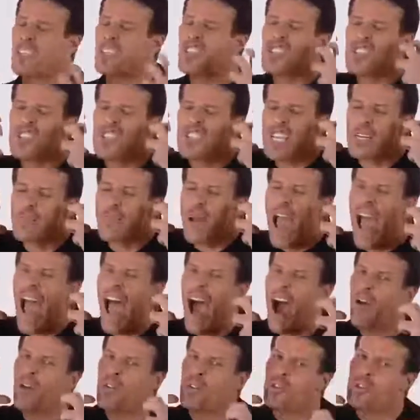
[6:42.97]
And
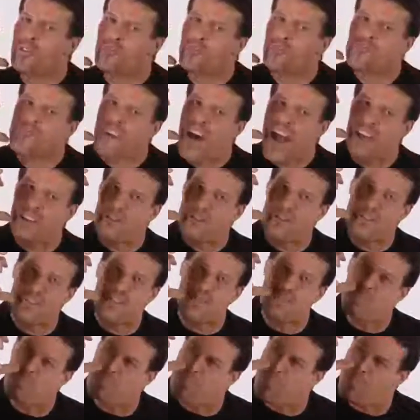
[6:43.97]
somehow in those final
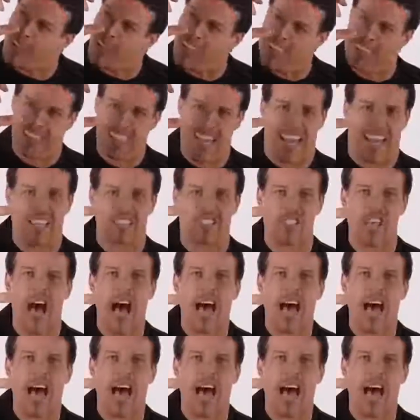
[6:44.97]
milliseconds,